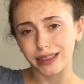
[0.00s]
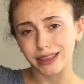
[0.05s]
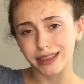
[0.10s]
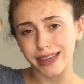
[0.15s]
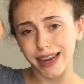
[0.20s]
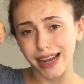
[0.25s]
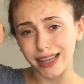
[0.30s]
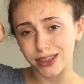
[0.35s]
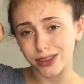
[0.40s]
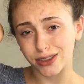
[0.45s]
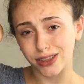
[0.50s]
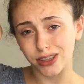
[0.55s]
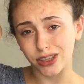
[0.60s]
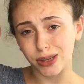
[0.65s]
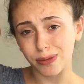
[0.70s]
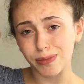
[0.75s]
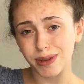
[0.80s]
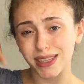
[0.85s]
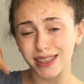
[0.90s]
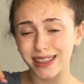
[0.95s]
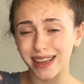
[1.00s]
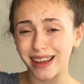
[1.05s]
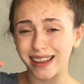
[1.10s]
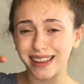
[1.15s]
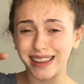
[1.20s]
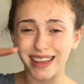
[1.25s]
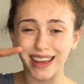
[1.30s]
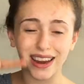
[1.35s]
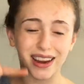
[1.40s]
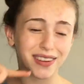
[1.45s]
dancers and gymnasts
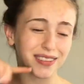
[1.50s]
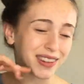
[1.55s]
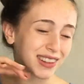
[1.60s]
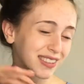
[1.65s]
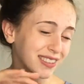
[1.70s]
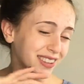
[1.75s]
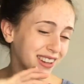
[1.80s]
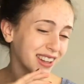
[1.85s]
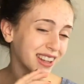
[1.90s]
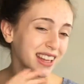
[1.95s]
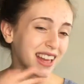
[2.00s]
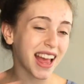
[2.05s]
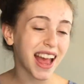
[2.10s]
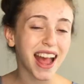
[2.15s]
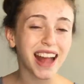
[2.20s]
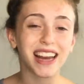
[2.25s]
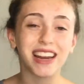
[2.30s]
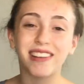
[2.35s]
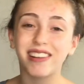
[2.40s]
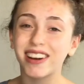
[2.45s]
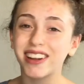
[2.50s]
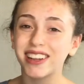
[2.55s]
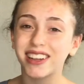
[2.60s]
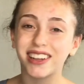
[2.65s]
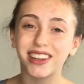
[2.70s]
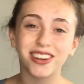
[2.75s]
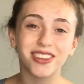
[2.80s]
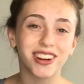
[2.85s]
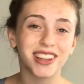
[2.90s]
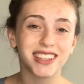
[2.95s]
out there, but really anyone
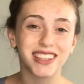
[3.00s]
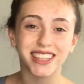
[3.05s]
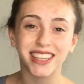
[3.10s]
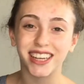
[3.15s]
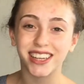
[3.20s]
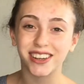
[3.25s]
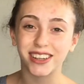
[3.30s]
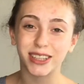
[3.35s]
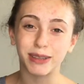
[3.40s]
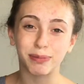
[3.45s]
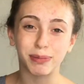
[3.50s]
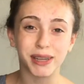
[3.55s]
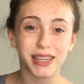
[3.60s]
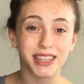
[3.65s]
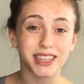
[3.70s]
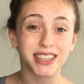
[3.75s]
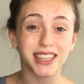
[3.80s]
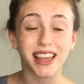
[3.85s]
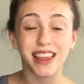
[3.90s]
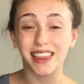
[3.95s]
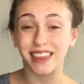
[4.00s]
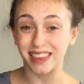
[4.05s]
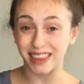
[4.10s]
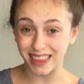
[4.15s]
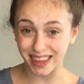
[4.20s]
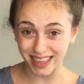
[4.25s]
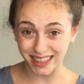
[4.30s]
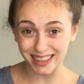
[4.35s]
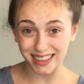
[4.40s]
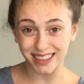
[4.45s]
who wants to get your splits,
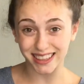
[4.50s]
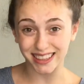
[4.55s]
this